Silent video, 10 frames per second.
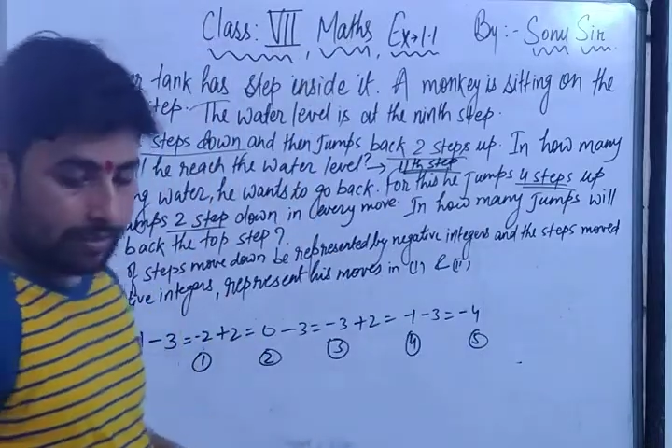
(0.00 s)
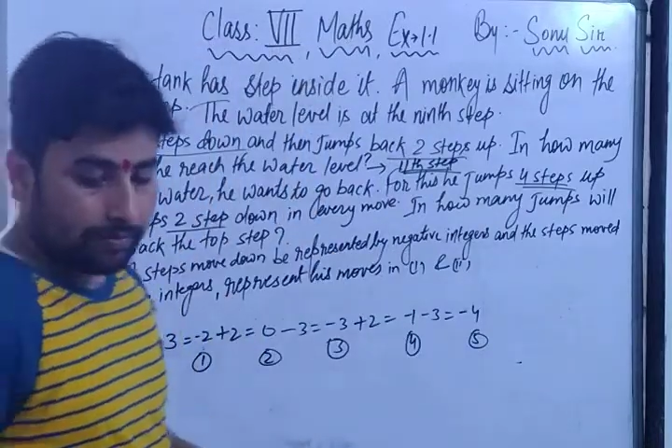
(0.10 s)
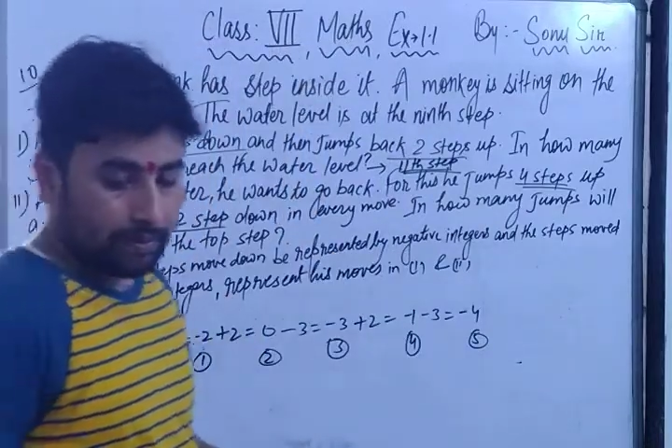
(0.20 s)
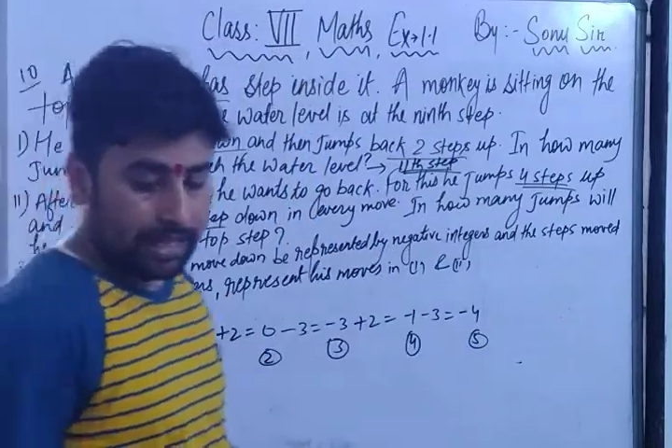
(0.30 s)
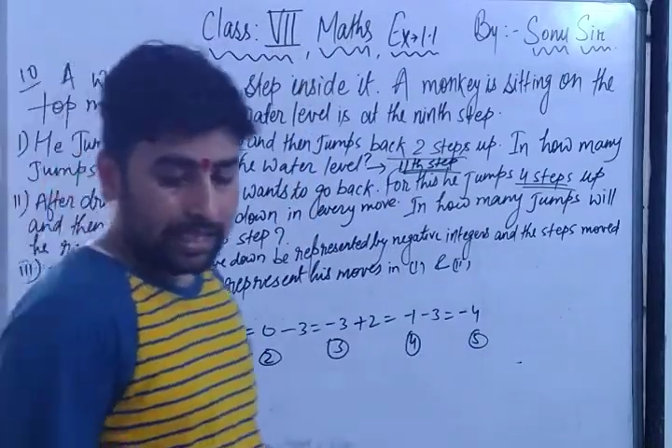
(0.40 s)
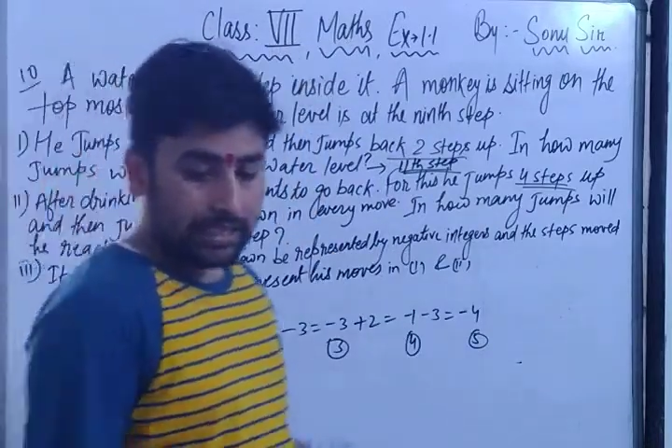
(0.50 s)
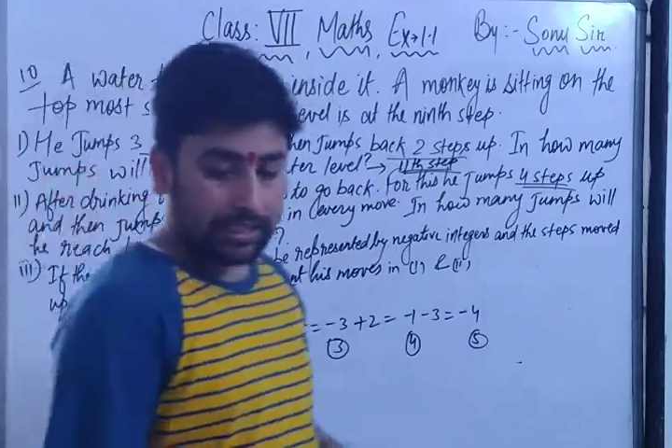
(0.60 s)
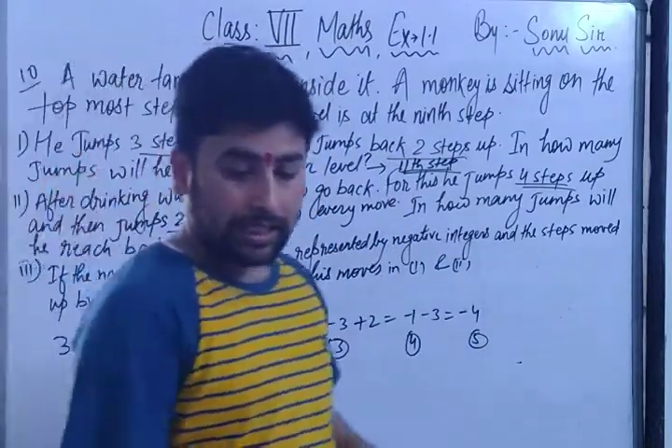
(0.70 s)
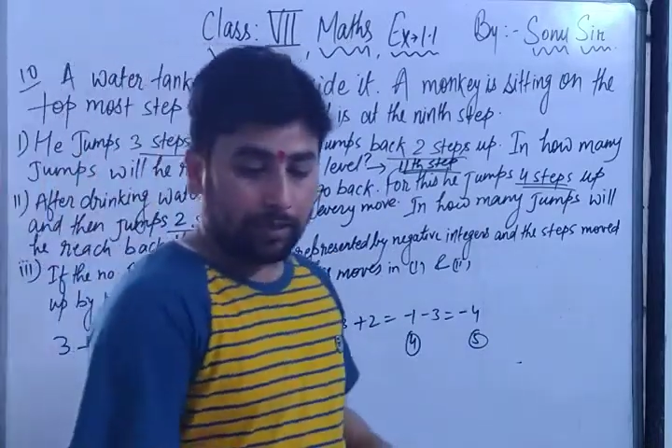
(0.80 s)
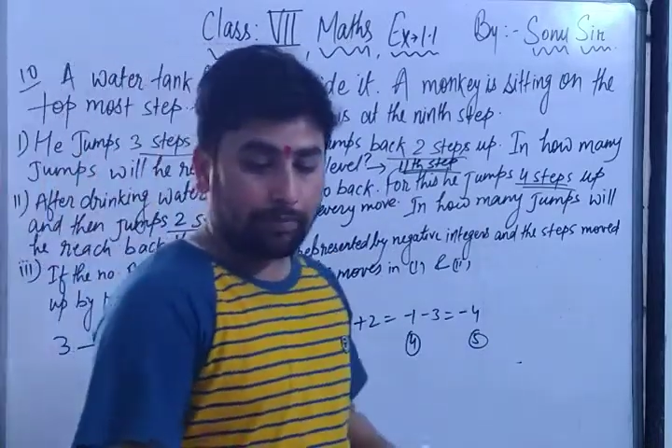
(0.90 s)
minus
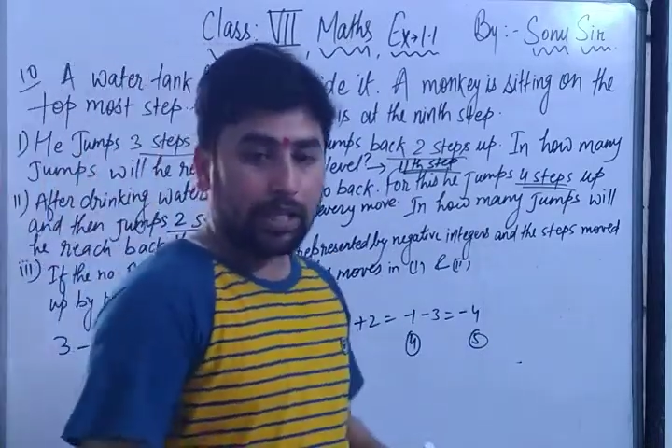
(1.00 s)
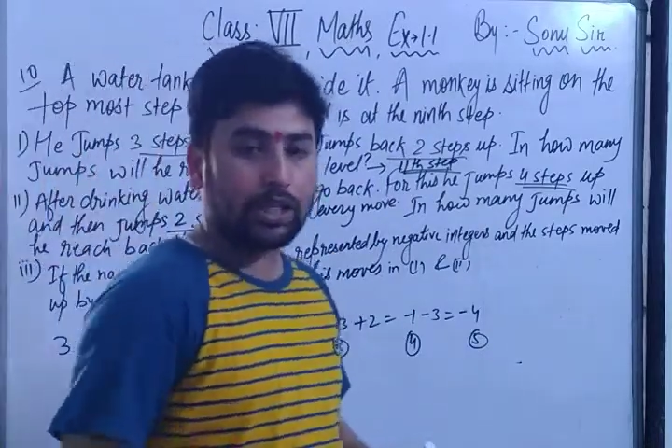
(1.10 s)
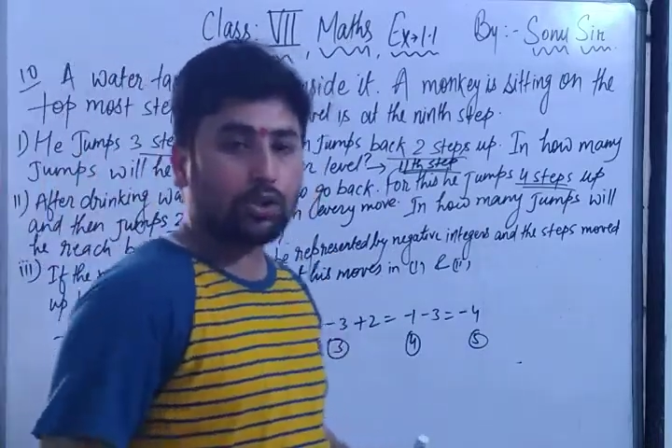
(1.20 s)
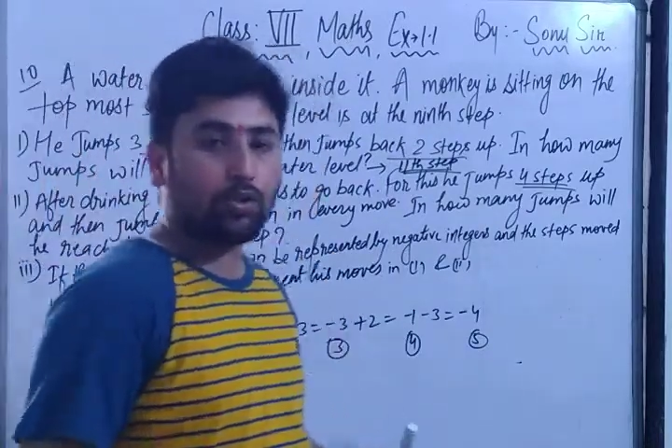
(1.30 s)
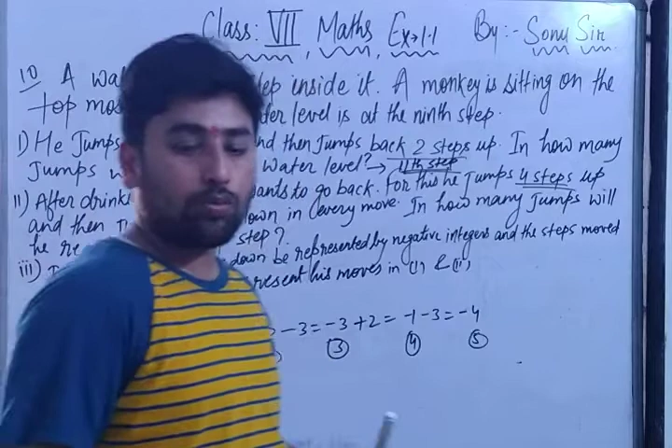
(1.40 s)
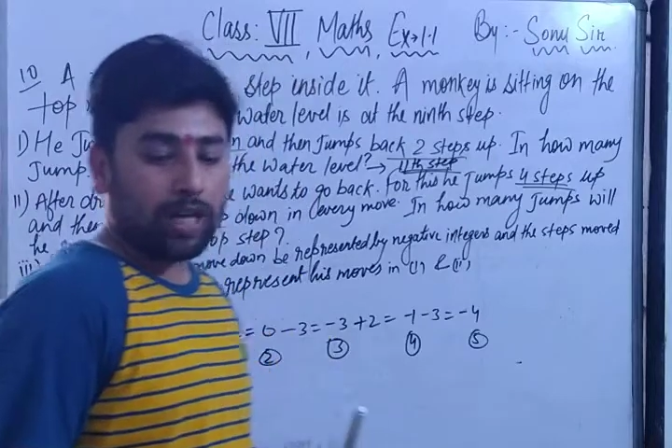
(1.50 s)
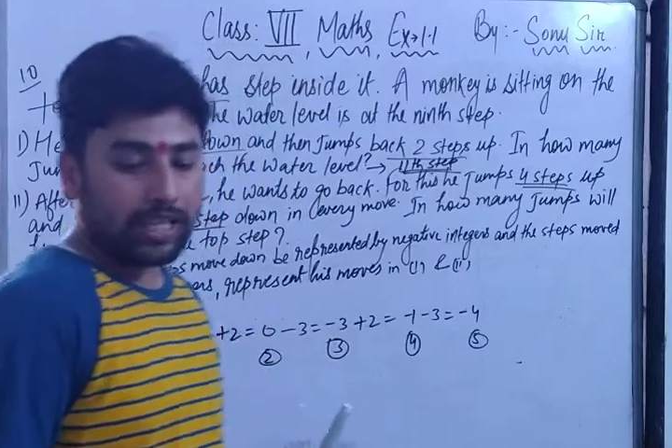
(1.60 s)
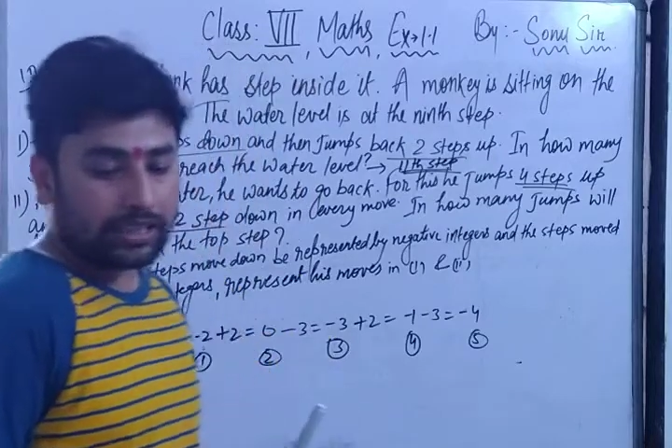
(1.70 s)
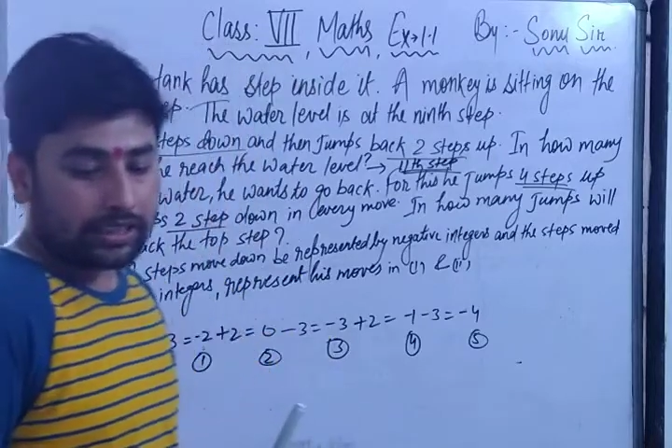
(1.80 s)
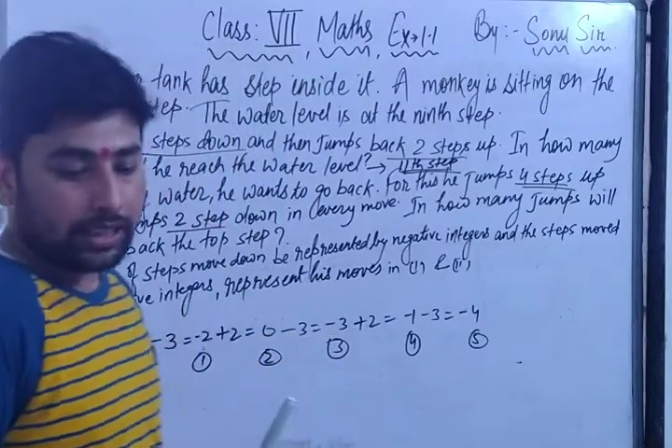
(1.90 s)
3 plus 2,
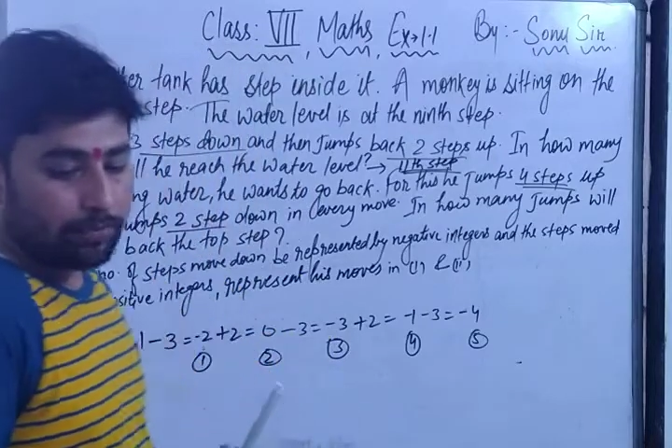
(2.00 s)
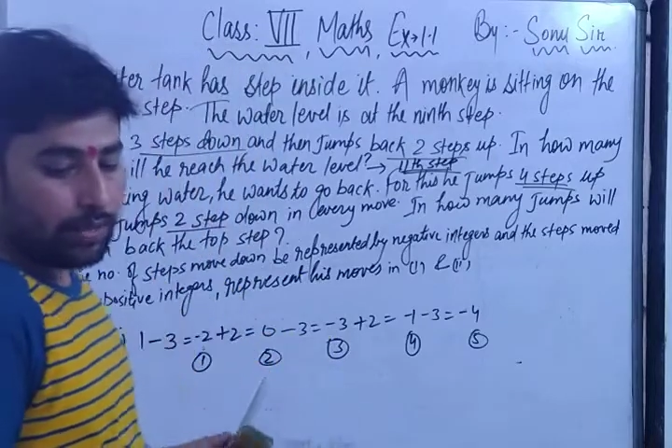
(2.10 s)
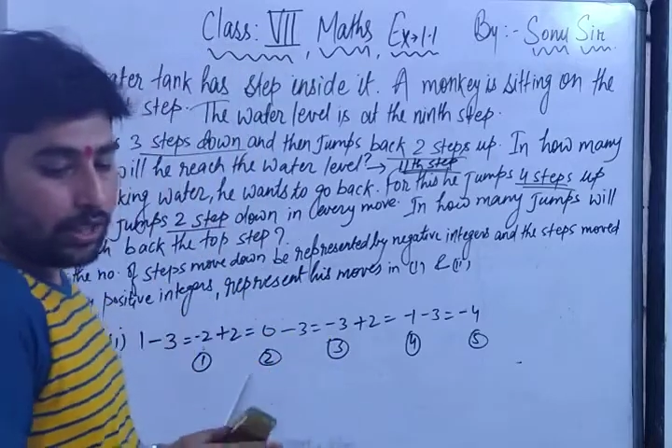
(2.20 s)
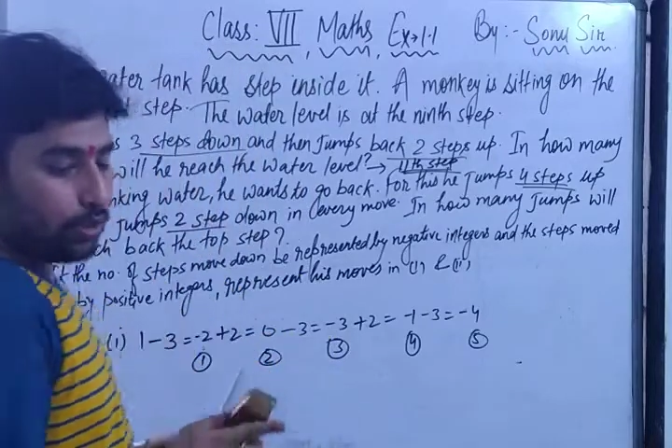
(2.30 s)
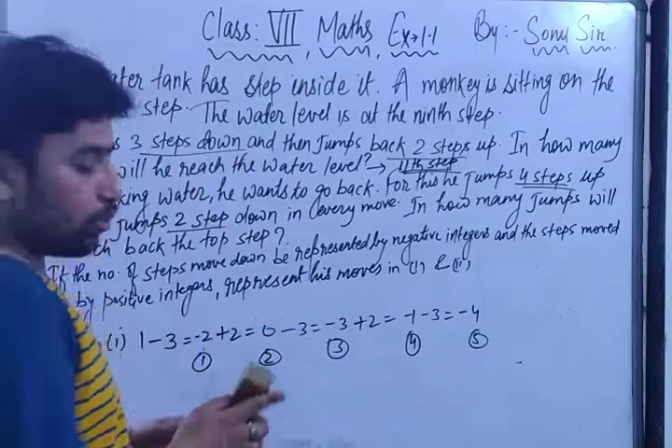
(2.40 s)
minus 3 plus